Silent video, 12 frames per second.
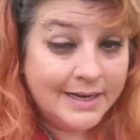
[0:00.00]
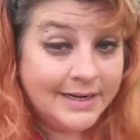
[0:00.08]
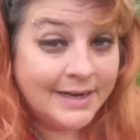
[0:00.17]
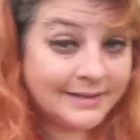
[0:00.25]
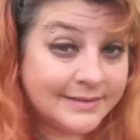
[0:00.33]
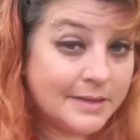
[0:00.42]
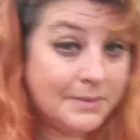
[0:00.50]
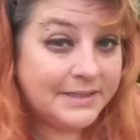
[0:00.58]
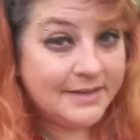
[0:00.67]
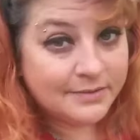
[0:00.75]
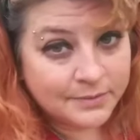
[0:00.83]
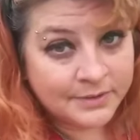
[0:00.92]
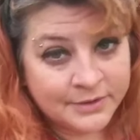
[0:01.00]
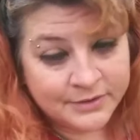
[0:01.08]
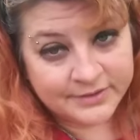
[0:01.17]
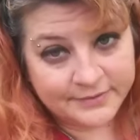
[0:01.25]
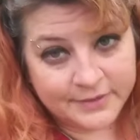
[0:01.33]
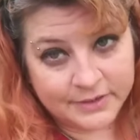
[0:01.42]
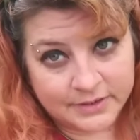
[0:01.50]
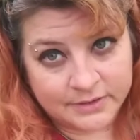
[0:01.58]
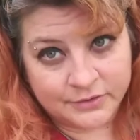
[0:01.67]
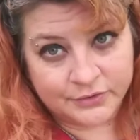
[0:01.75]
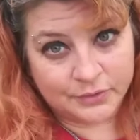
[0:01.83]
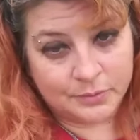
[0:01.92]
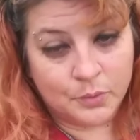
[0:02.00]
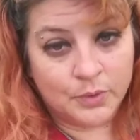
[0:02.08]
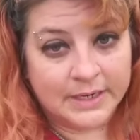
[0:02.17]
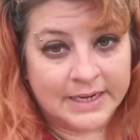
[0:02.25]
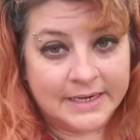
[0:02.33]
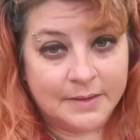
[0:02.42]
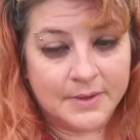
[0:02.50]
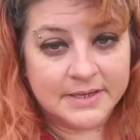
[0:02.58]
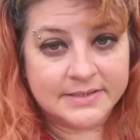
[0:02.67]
next couple of days we're under severe thunderstorm warning anyway.